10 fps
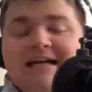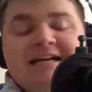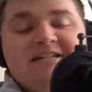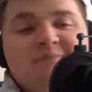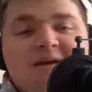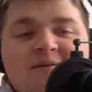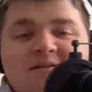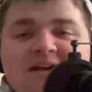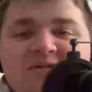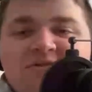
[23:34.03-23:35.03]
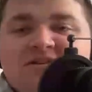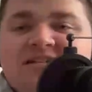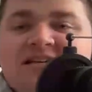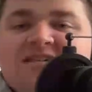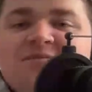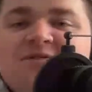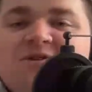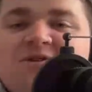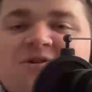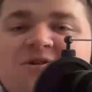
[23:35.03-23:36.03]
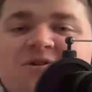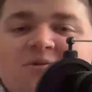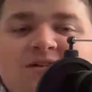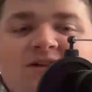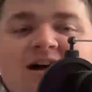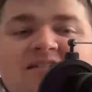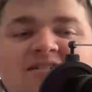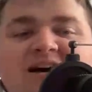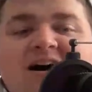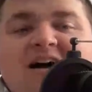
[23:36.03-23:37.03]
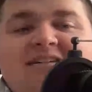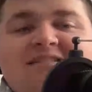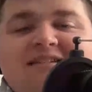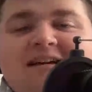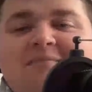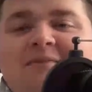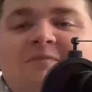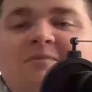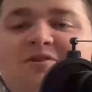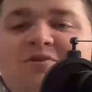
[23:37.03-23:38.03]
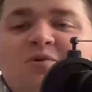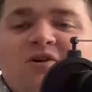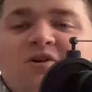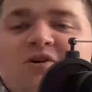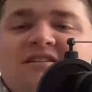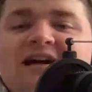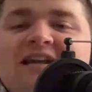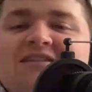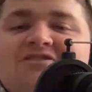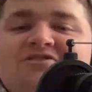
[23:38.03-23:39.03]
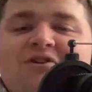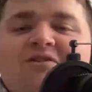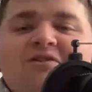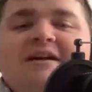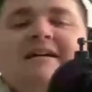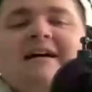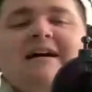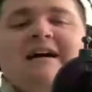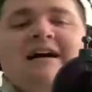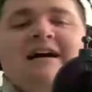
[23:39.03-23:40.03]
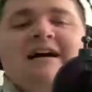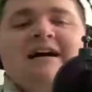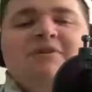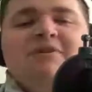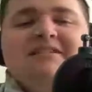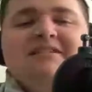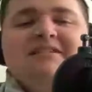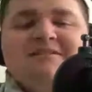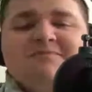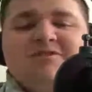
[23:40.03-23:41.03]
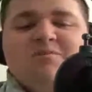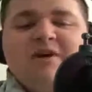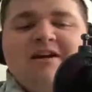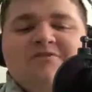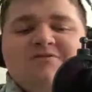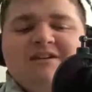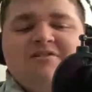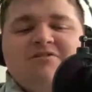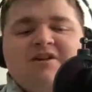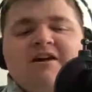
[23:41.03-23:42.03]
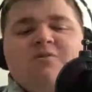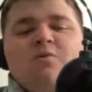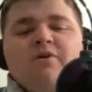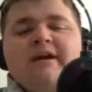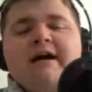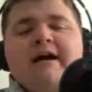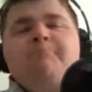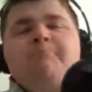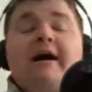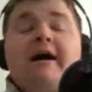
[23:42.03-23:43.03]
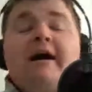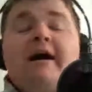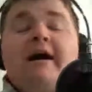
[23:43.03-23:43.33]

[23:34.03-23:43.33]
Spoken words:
I guess maybe later in the season when you realized it was a lost cause, maybe you would have decided to start placing some wagers that you thought could work out. But